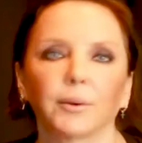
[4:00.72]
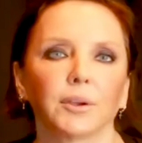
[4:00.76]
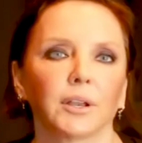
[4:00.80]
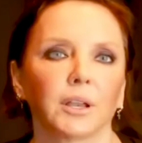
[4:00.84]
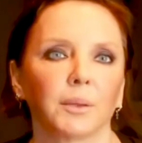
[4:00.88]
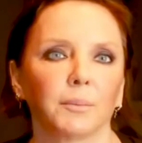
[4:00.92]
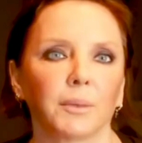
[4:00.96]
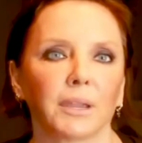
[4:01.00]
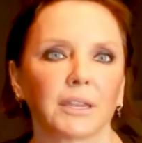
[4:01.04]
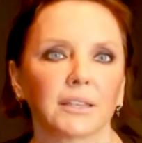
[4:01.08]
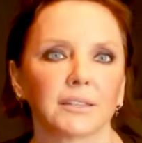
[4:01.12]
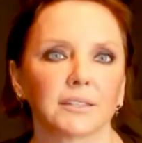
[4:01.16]
can
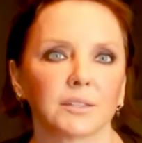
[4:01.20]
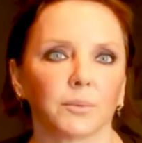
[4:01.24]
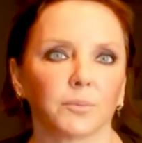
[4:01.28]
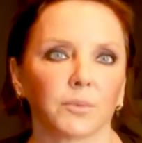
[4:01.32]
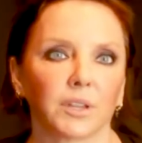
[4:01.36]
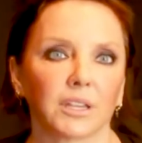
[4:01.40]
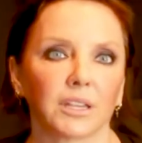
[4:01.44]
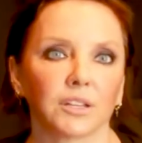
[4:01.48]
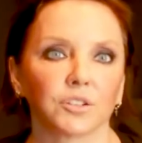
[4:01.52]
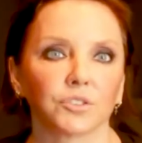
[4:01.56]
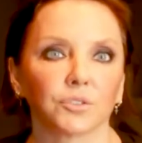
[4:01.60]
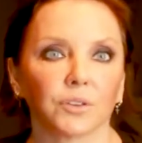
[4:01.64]
I make
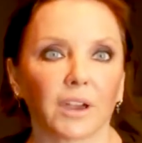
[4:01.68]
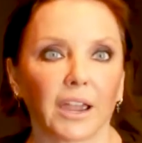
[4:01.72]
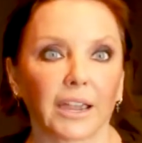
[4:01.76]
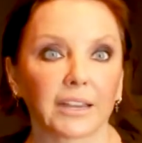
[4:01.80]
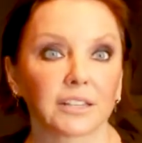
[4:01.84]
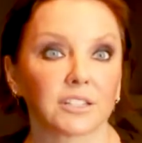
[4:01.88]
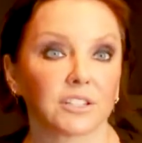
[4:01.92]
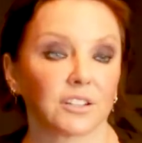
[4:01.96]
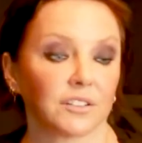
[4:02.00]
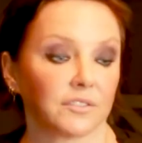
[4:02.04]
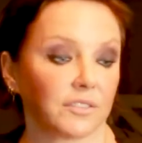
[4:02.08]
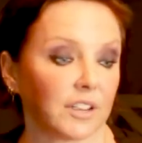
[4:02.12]
something
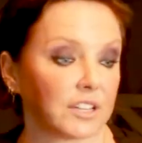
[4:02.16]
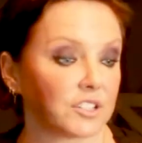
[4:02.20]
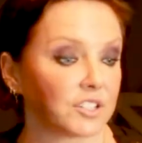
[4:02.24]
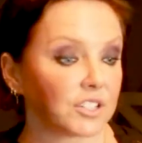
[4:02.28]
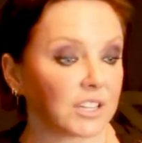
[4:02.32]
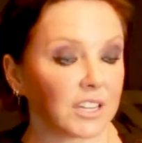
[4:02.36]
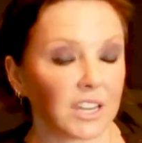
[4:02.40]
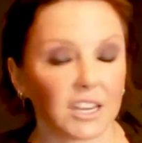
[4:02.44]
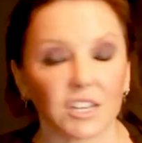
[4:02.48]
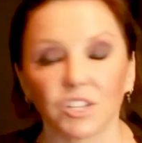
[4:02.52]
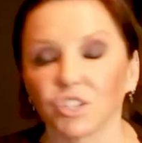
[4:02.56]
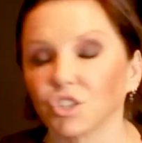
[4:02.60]
interactive,
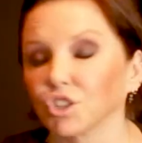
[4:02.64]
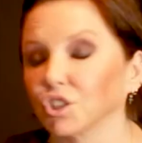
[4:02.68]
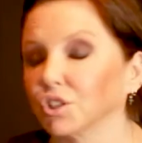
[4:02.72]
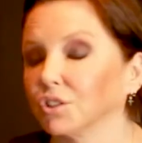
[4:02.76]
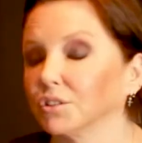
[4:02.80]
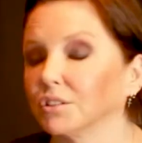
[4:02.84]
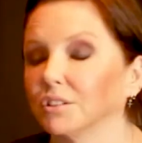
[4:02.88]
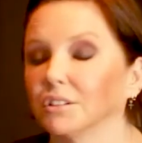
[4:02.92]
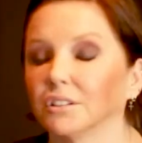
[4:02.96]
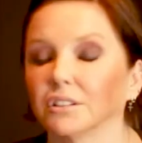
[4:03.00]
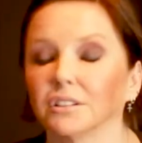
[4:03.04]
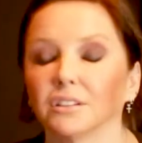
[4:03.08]

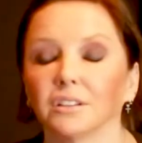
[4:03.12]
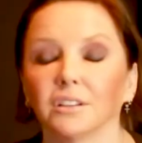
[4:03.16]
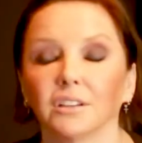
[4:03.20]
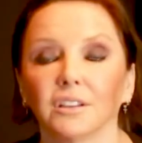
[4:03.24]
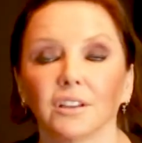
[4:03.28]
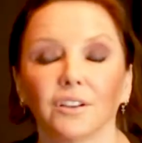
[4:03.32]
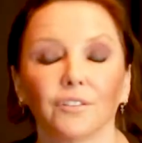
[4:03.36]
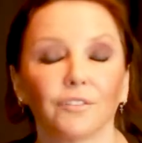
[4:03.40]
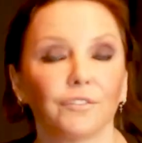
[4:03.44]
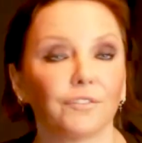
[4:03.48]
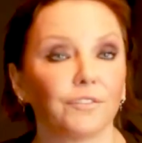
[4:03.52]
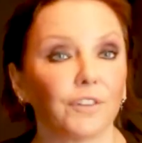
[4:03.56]
educational,
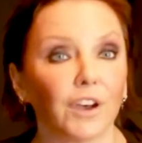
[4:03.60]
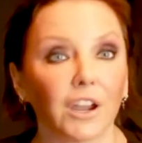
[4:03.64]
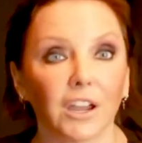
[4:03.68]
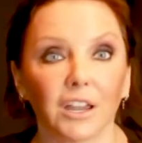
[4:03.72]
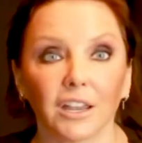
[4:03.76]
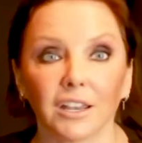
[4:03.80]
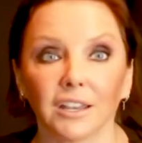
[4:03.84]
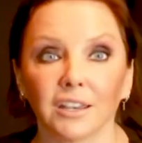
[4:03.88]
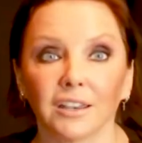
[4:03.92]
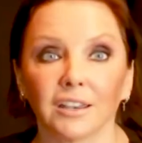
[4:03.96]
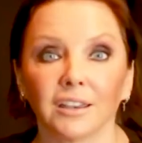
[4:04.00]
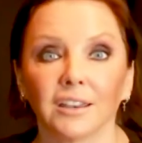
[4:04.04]

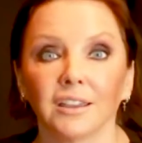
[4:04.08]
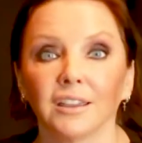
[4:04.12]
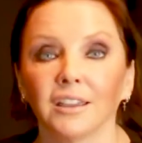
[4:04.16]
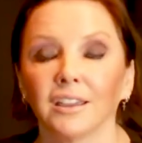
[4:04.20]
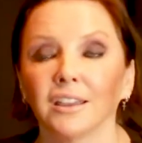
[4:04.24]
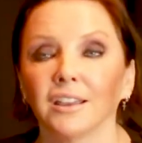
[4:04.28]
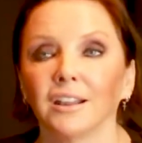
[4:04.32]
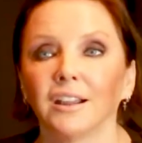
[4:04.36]
fun?